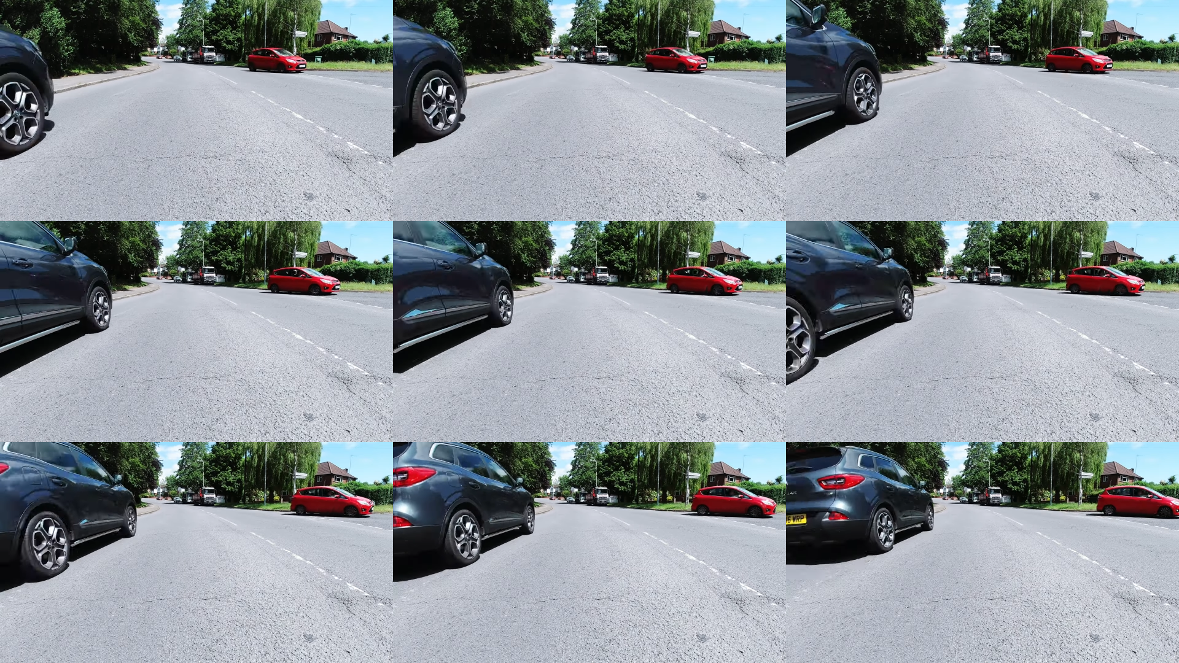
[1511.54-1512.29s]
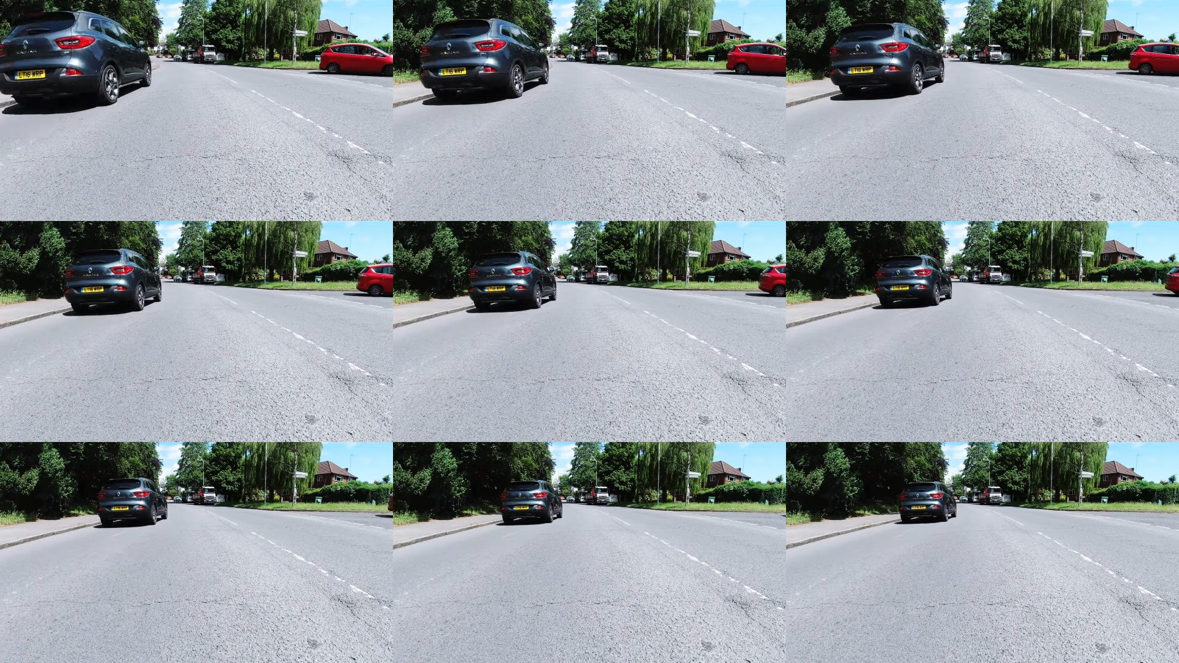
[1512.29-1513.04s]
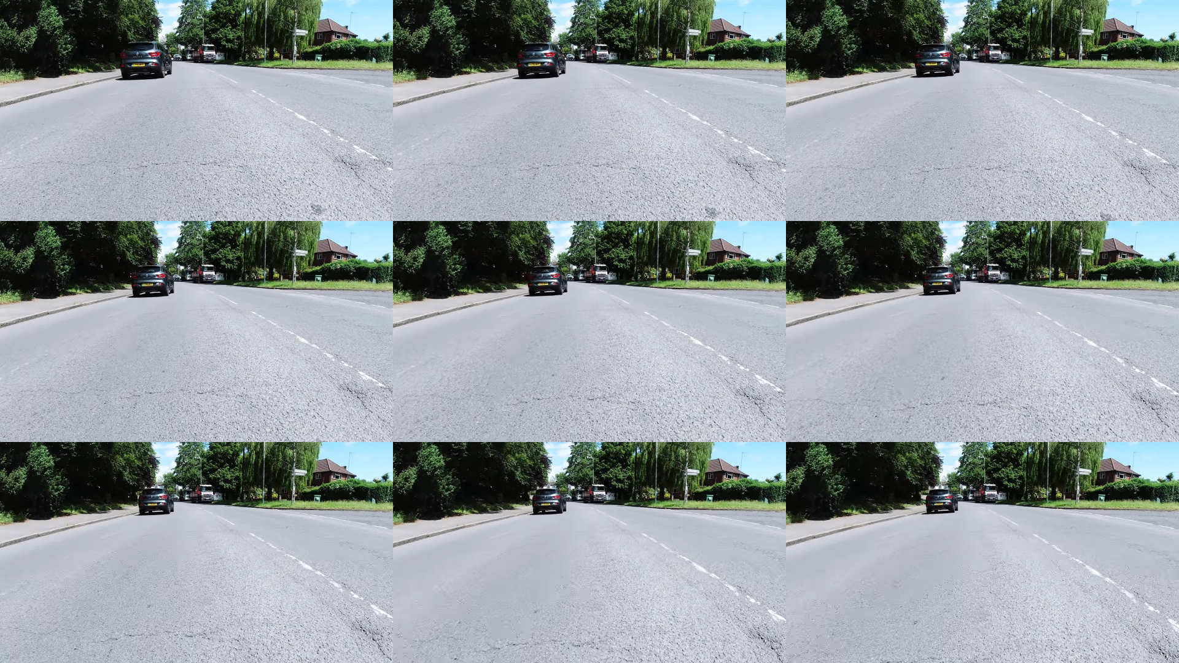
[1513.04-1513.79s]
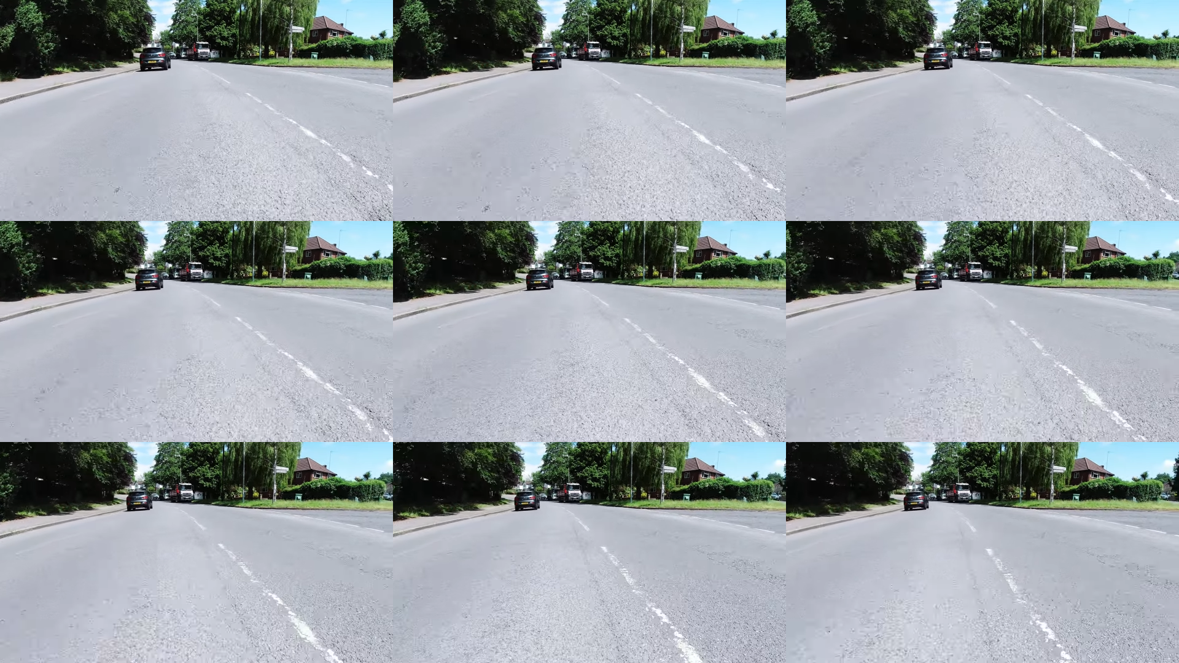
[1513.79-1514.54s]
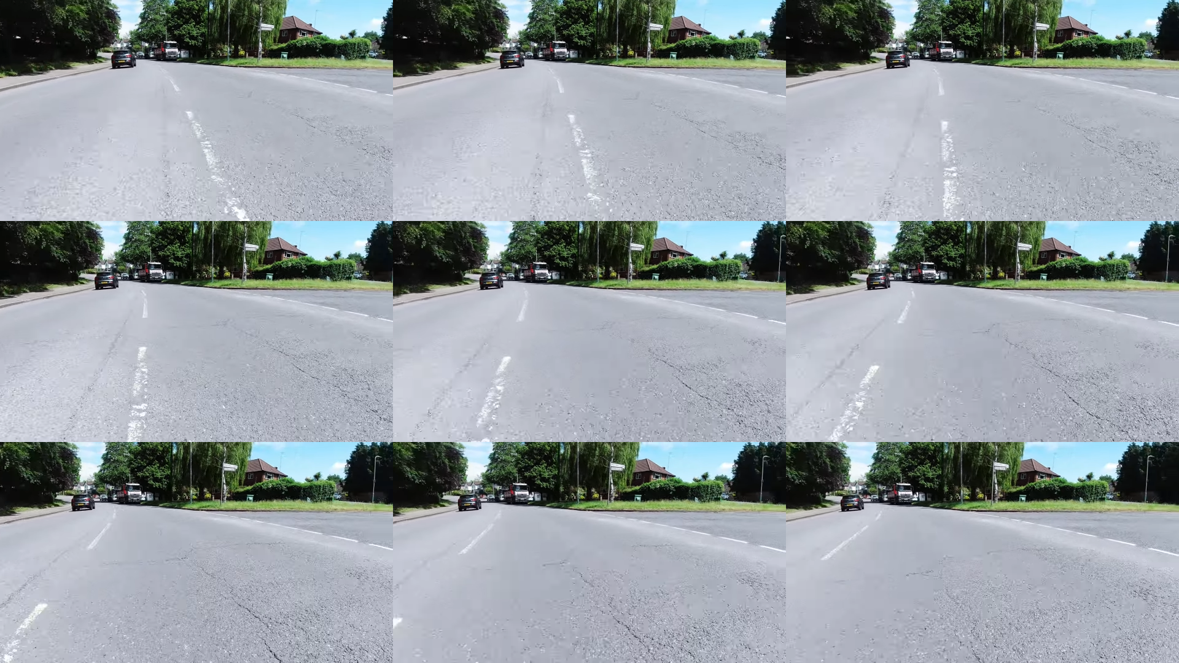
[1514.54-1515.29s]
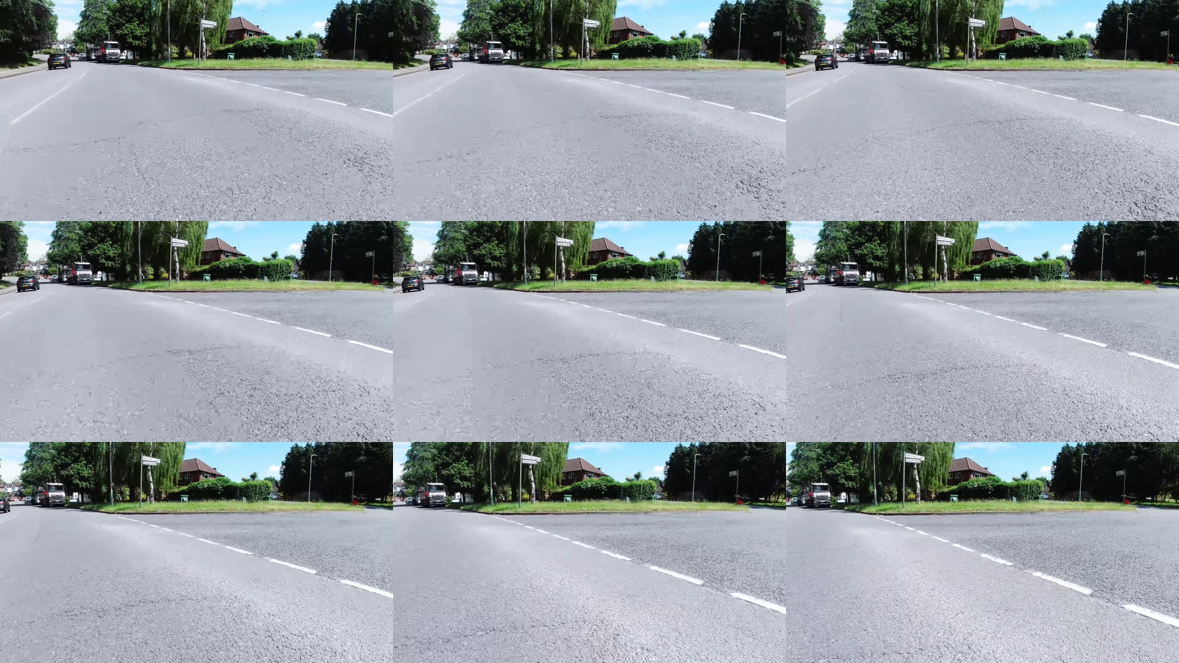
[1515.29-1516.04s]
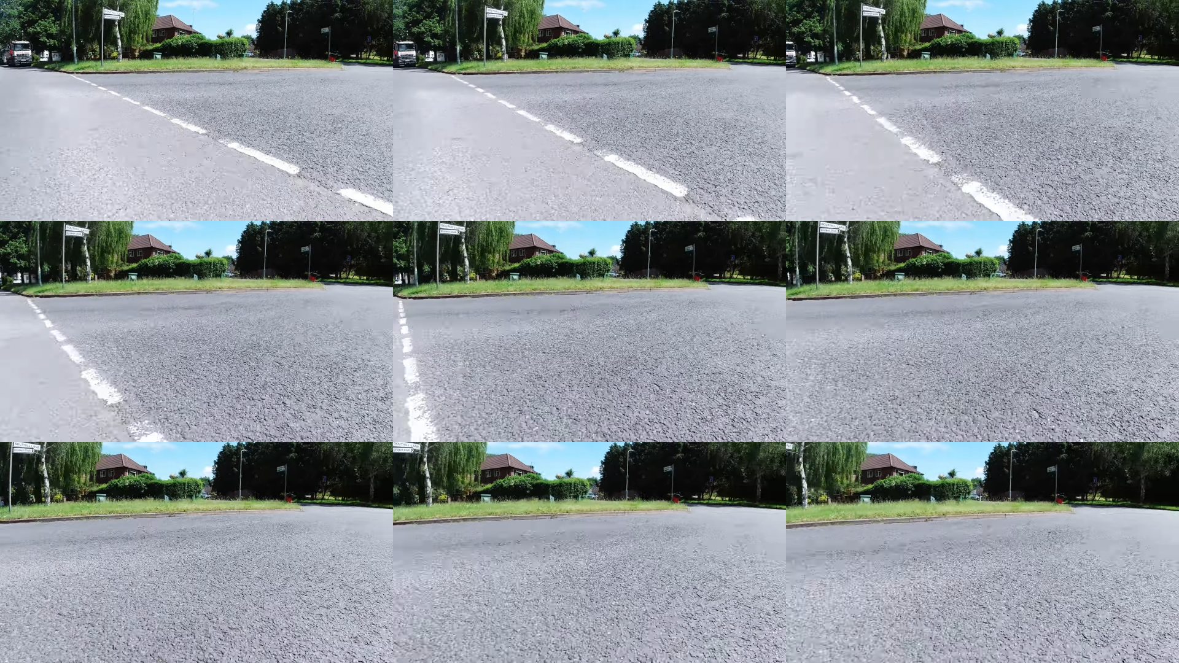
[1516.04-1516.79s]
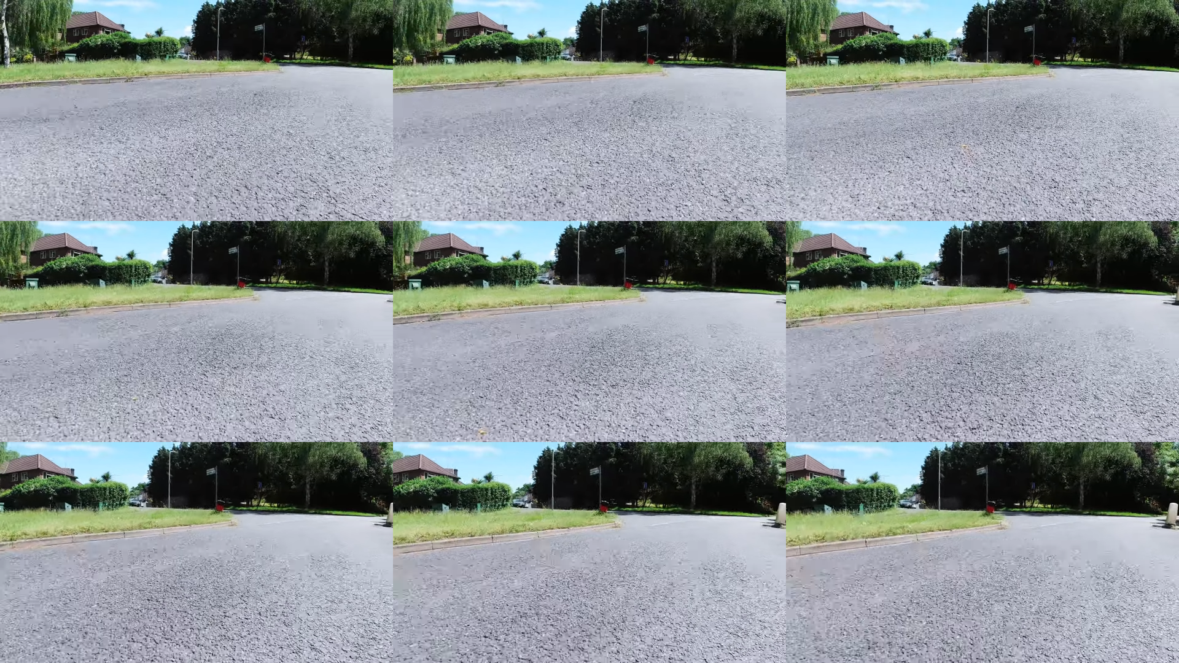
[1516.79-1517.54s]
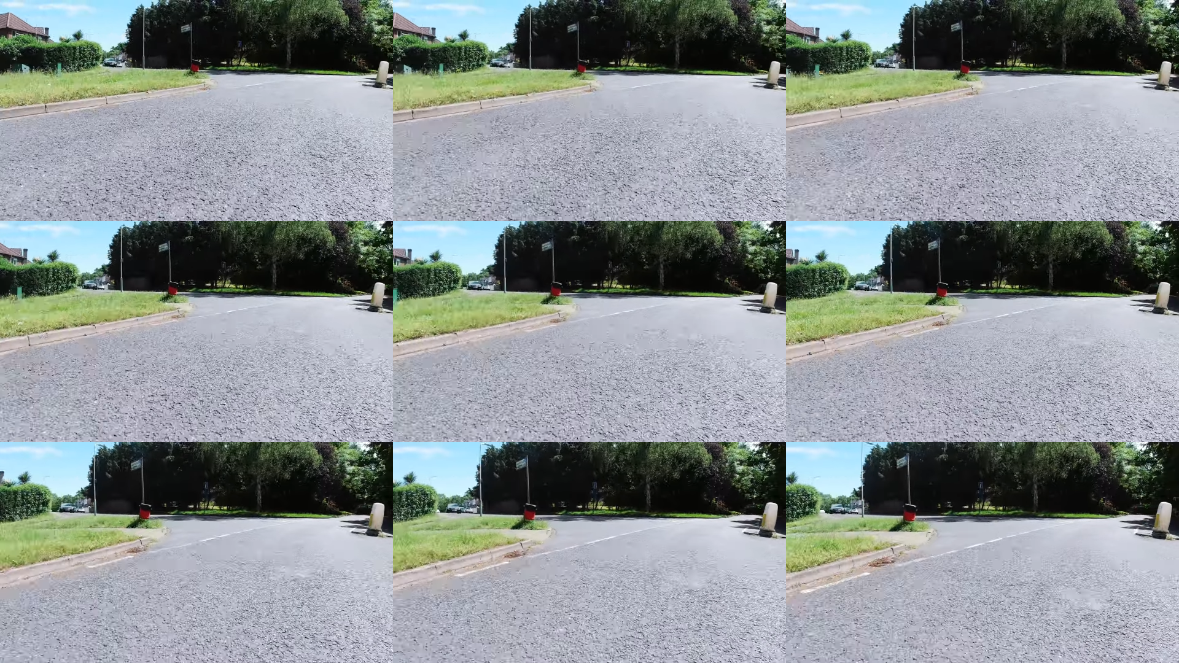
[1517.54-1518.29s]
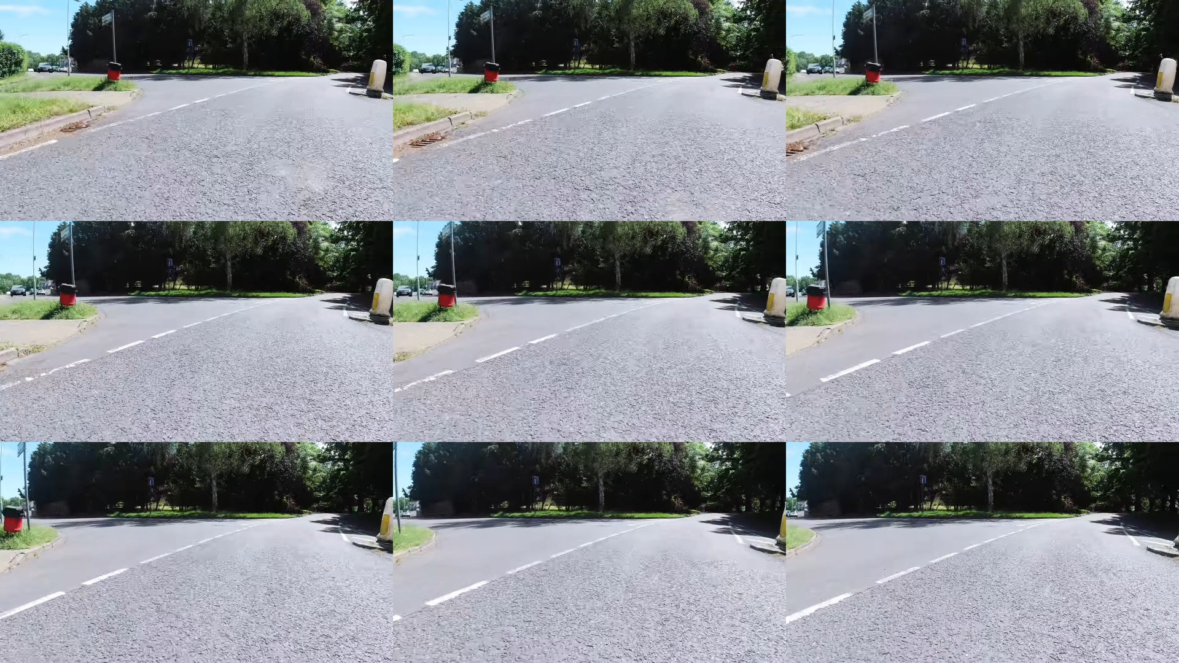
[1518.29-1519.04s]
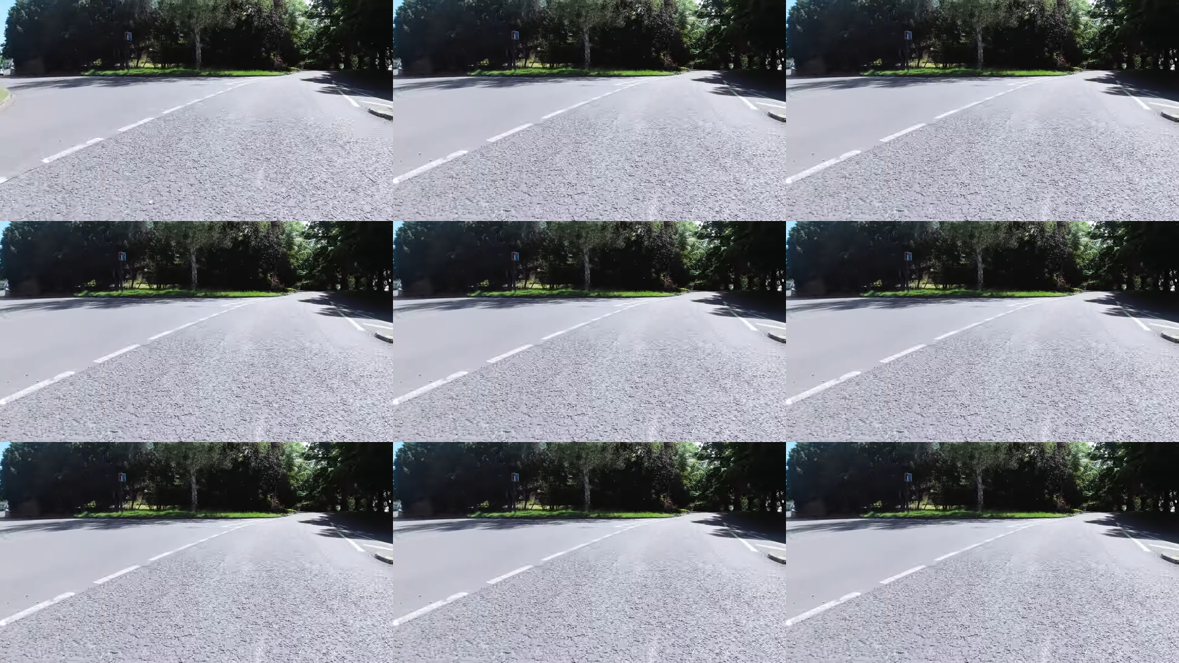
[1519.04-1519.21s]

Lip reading: No face is visible, so there are no lips to read.